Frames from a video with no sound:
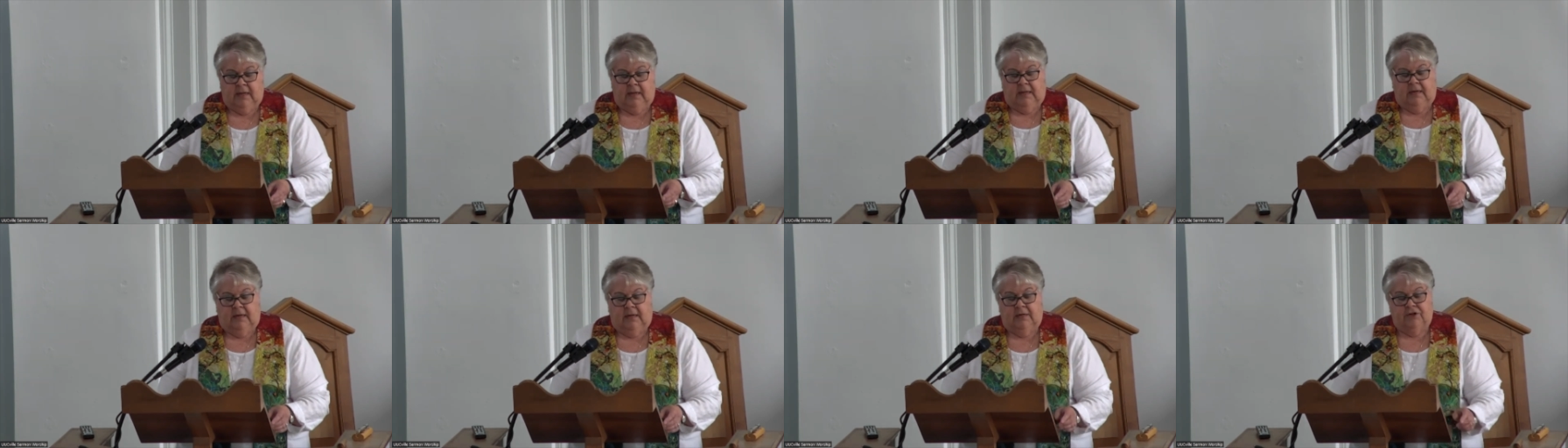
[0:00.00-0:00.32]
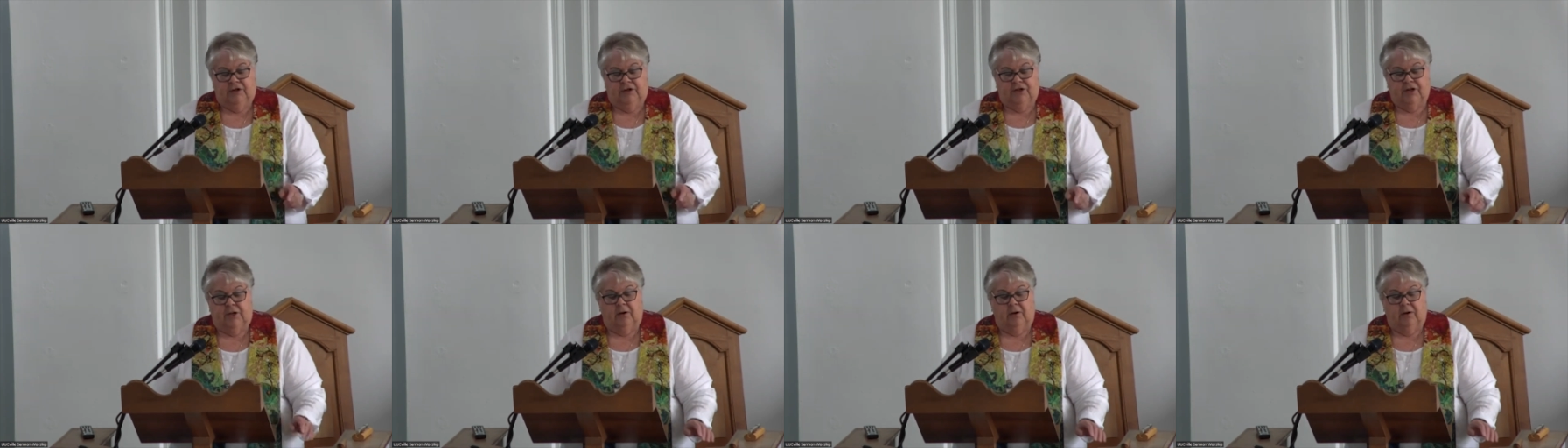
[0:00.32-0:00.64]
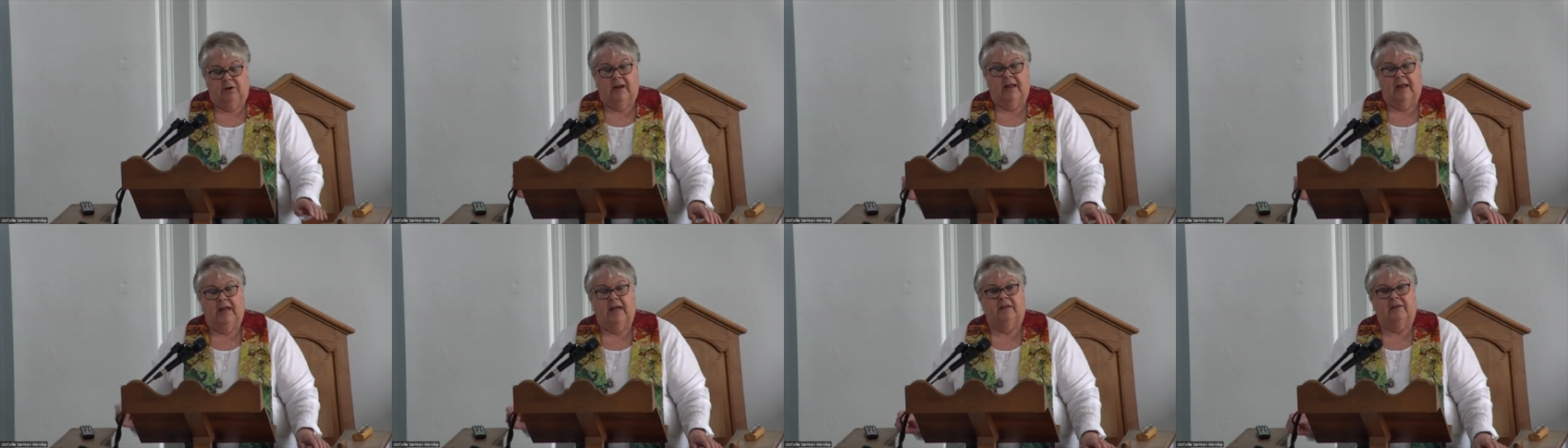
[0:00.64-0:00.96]
in a
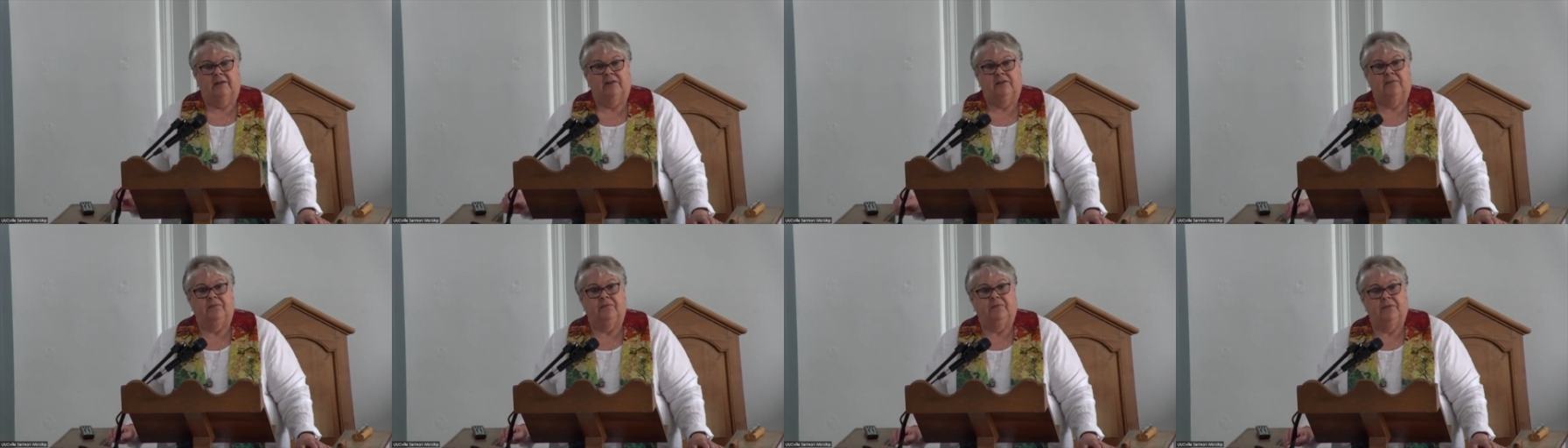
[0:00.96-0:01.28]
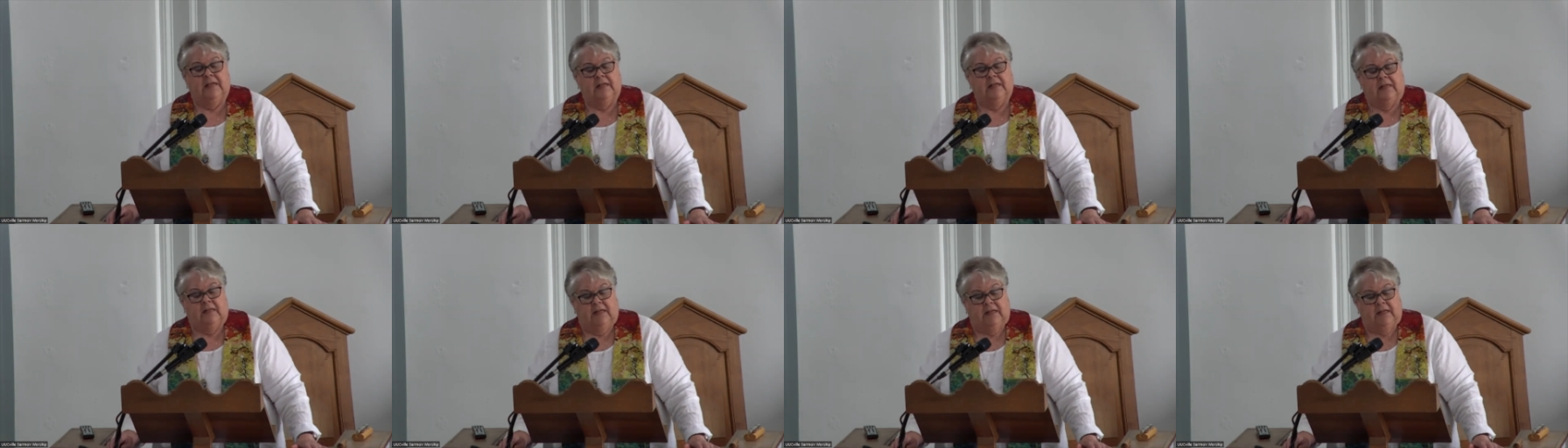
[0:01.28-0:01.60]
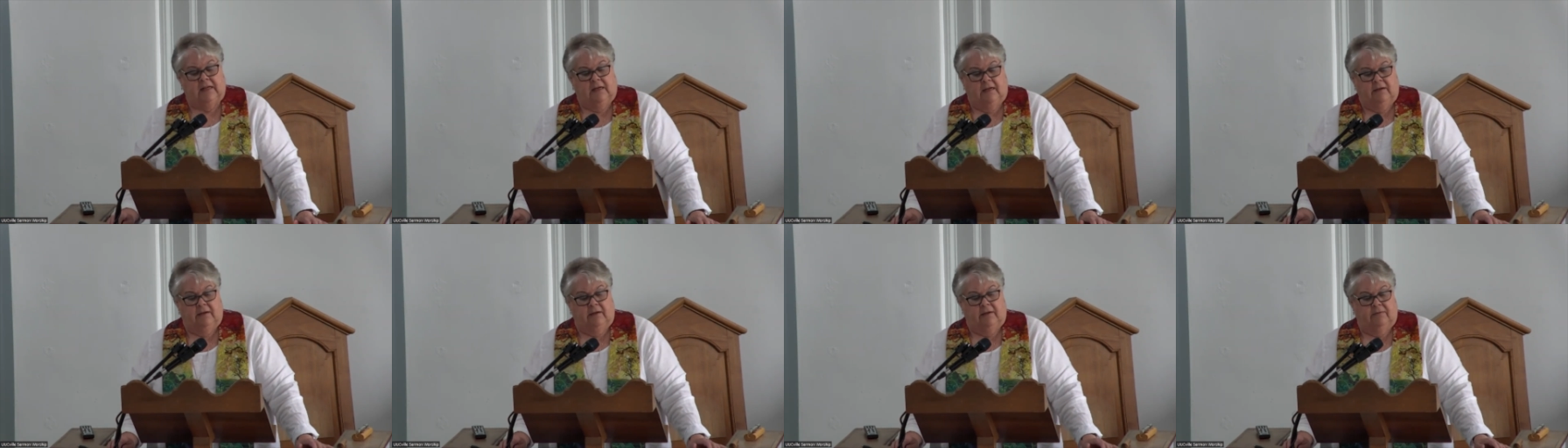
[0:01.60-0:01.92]
generalized
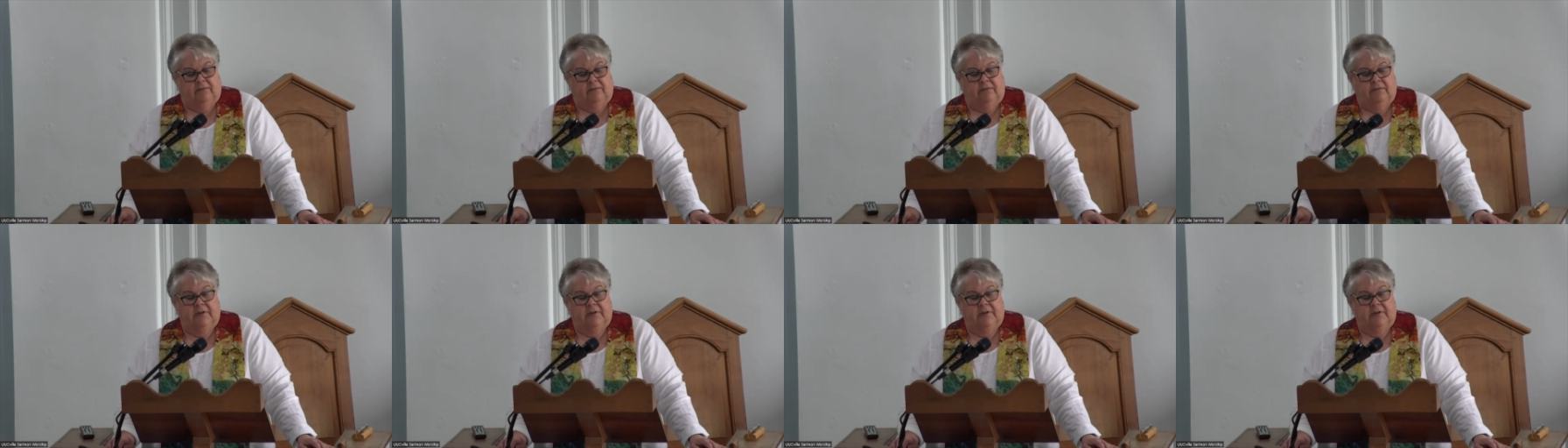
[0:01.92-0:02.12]
feeling of